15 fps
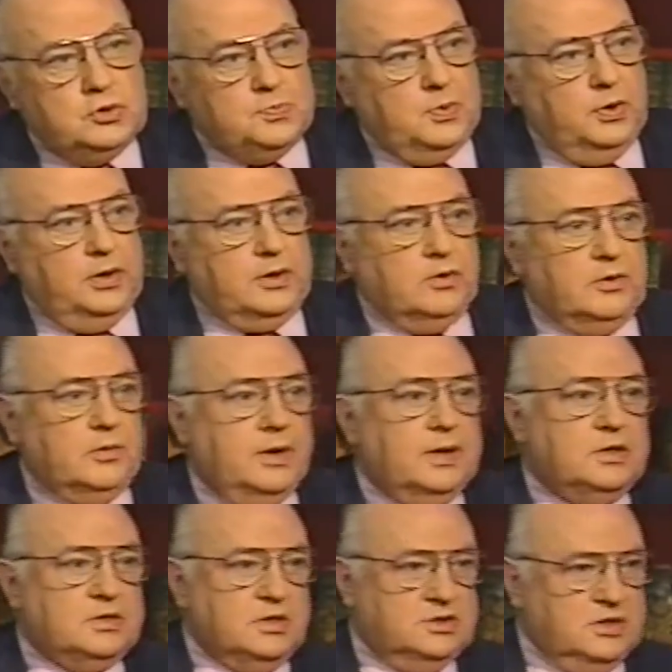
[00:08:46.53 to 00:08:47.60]
political
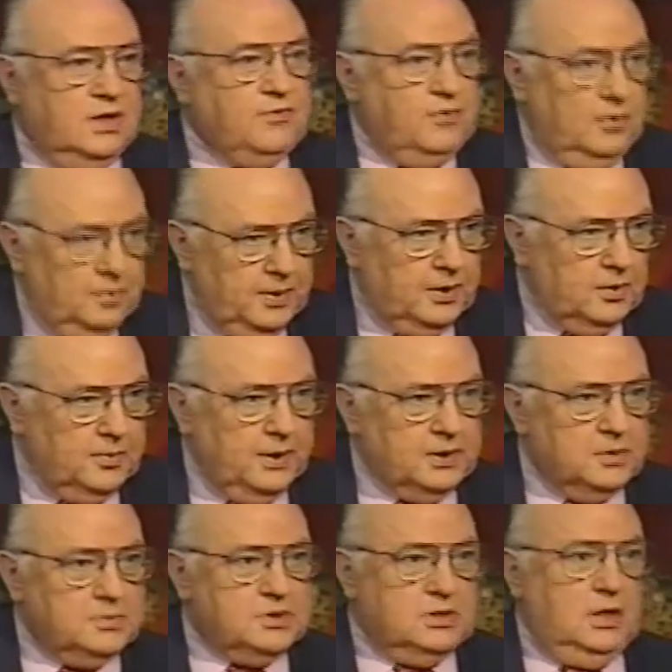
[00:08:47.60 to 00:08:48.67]
correctness because they feel better about
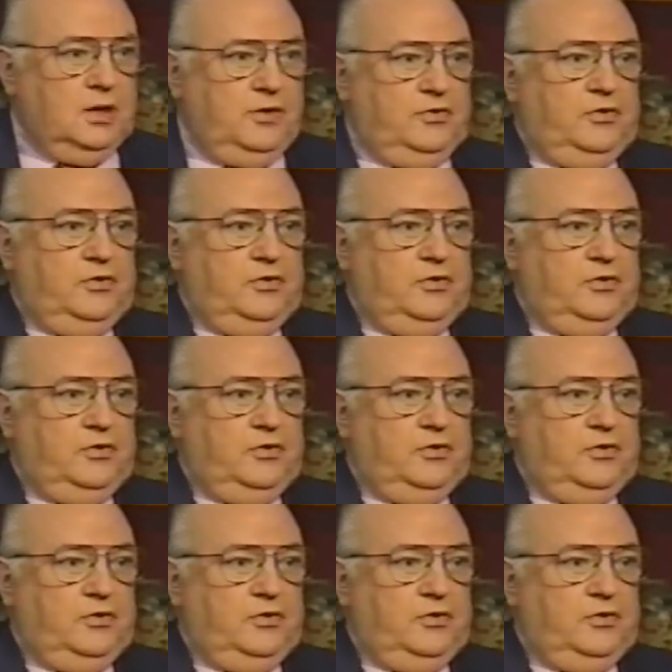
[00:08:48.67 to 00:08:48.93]
themselves.